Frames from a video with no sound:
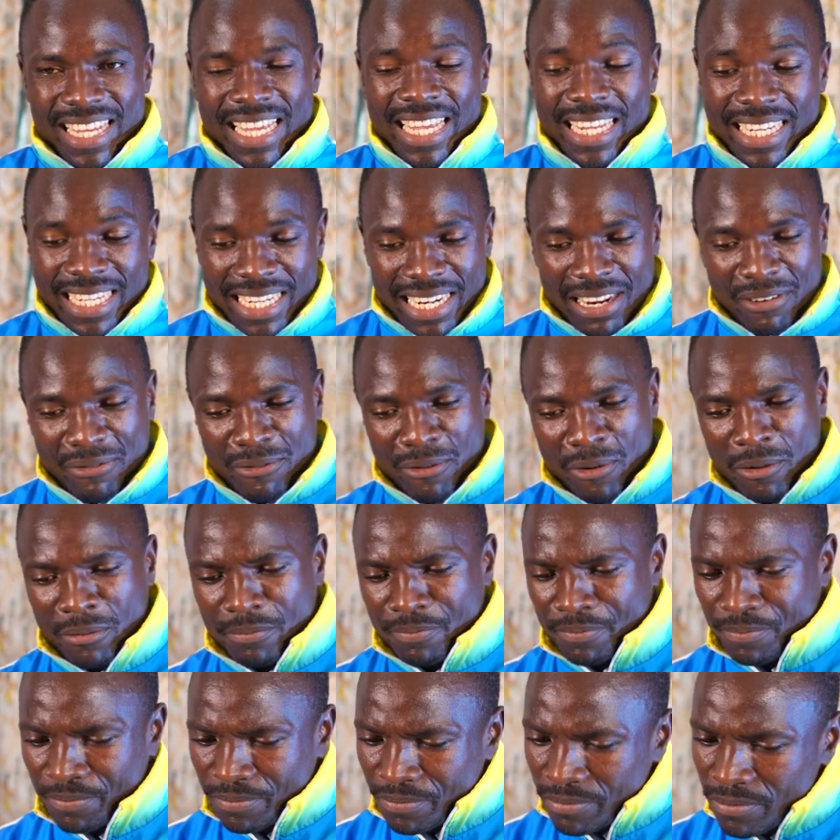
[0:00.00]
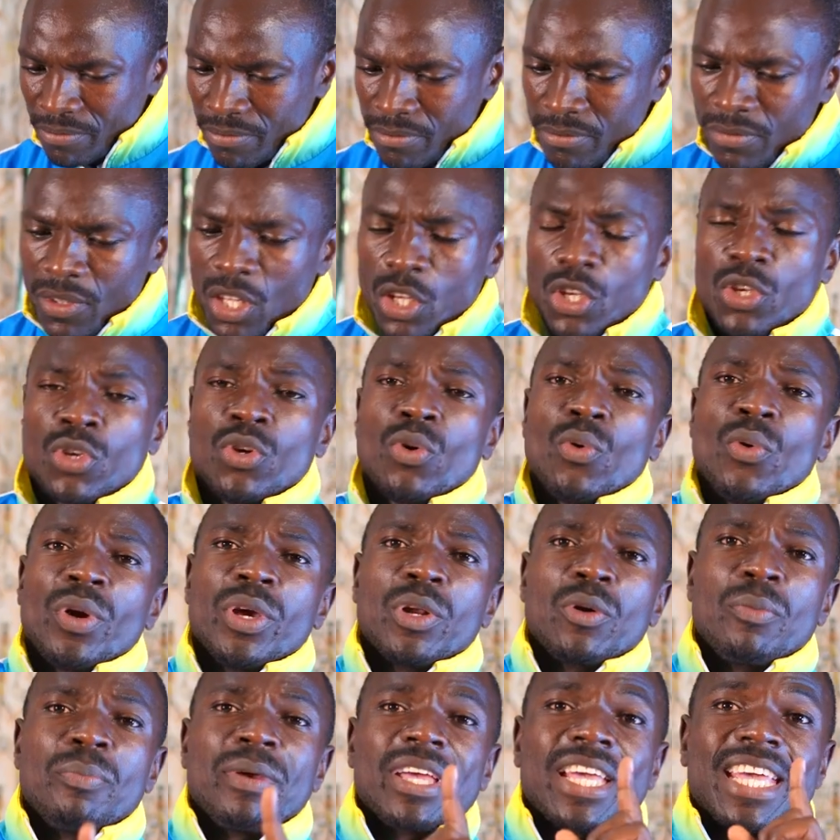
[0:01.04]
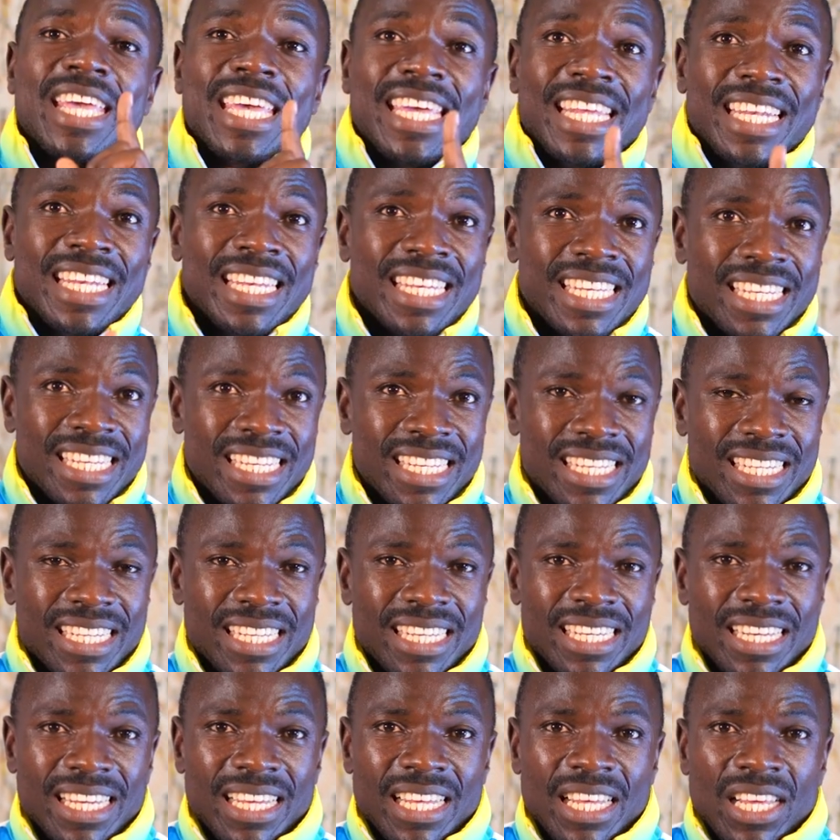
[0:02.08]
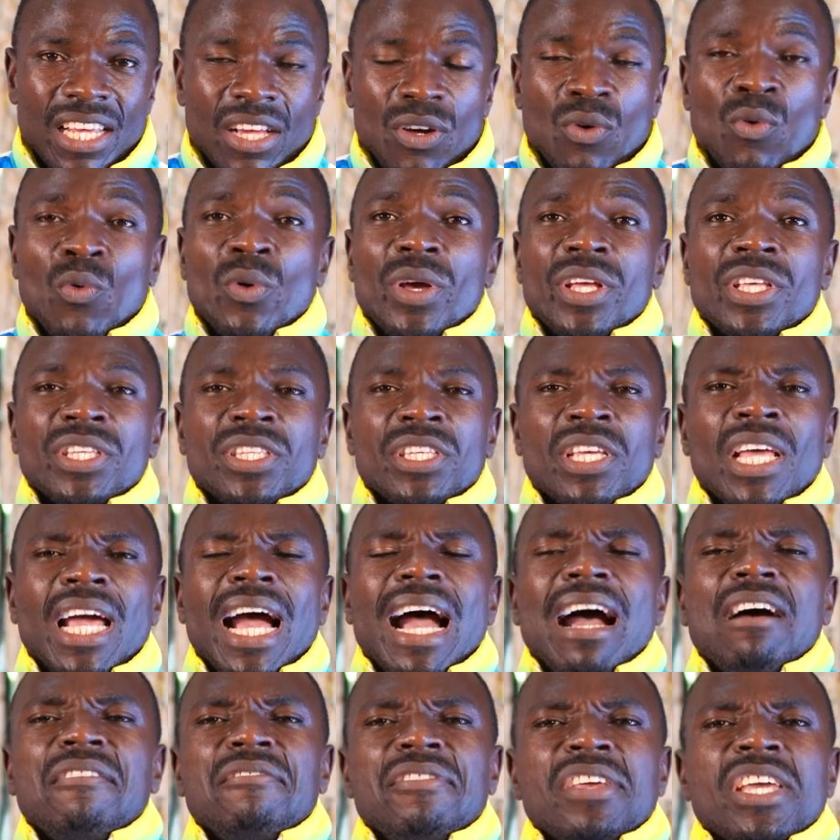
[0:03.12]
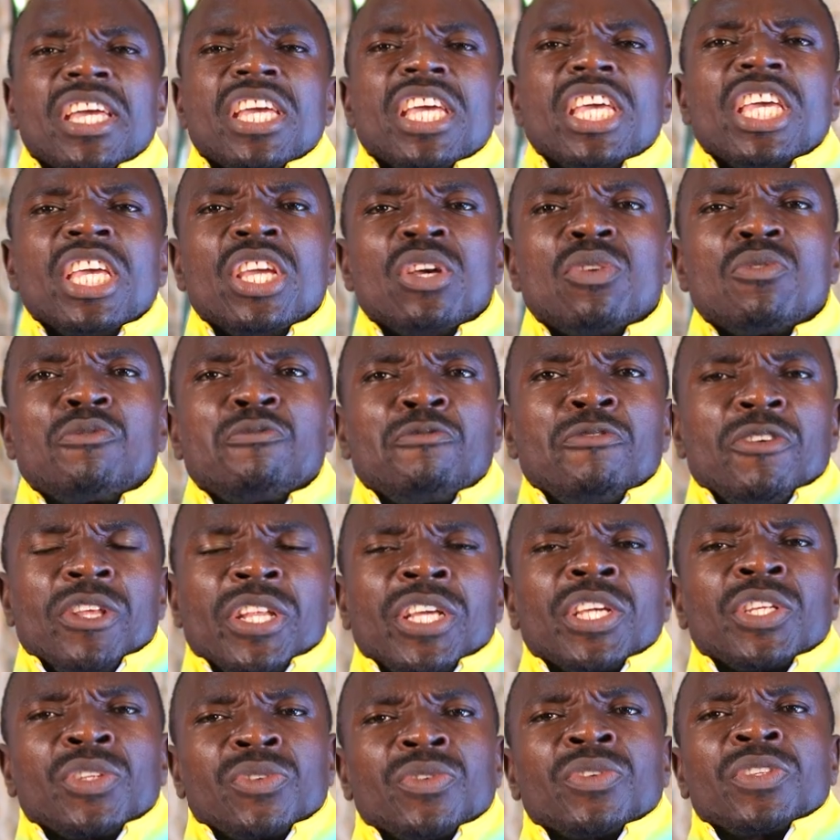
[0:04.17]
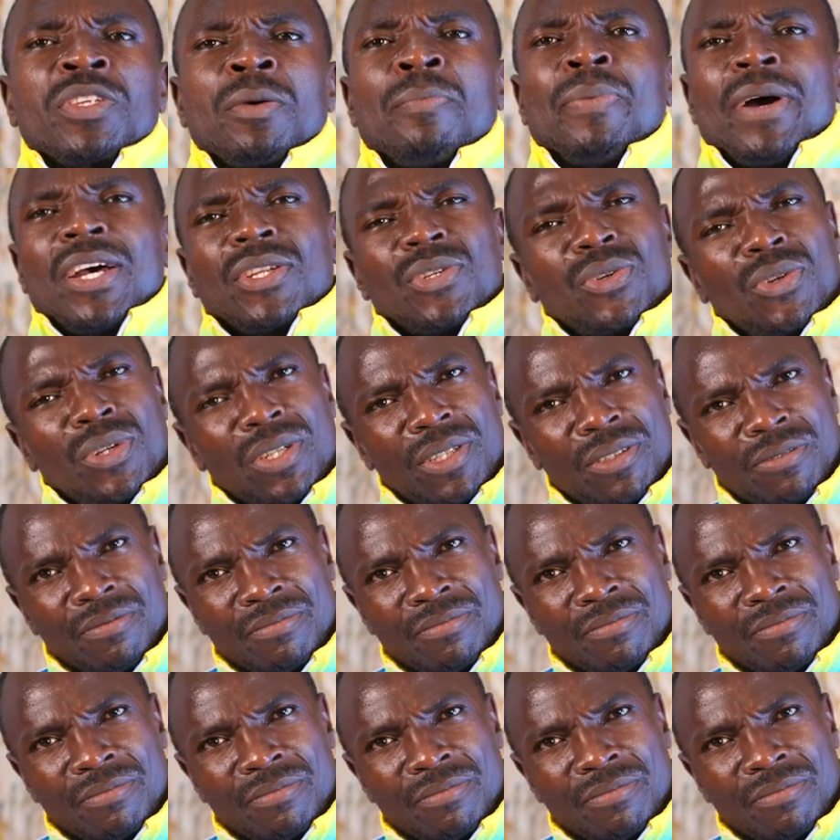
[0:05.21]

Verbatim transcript: And therefore, you will begin with having ill feelings with a person.